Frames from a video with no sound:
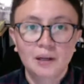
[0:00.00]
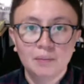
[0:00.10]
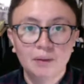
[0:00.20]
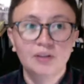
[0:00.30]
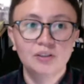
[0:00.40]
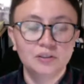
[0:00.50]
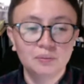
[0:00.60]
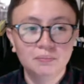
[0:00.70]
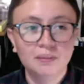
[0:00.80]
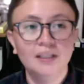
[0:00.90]
Because to
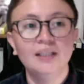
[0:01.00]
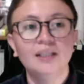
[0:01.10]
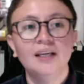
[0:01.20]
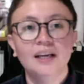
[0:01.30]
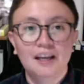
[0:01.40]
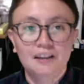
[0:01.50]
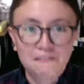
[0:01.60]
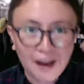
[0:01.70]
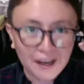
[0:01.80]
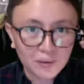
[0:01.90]
me, if
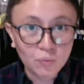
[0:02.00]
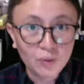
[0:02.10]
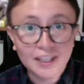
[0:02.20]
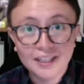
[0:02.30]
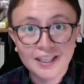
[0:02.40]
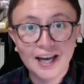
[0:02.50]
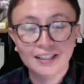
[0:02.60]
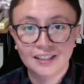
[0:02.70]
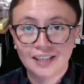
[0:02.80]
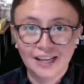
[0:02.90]
I win that,
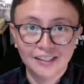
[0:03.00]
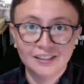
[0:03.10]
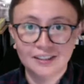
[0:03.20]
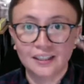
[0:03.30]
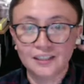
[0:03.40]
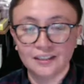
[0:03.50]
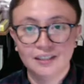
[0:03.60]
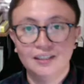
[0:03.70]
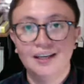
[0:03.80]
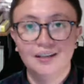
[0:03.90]
I start the
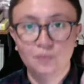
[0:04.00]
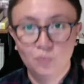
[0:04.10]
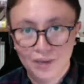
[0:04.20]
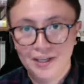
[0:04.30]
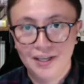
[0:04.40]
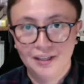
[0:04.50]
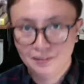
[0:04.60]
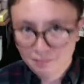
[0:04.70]
day winning.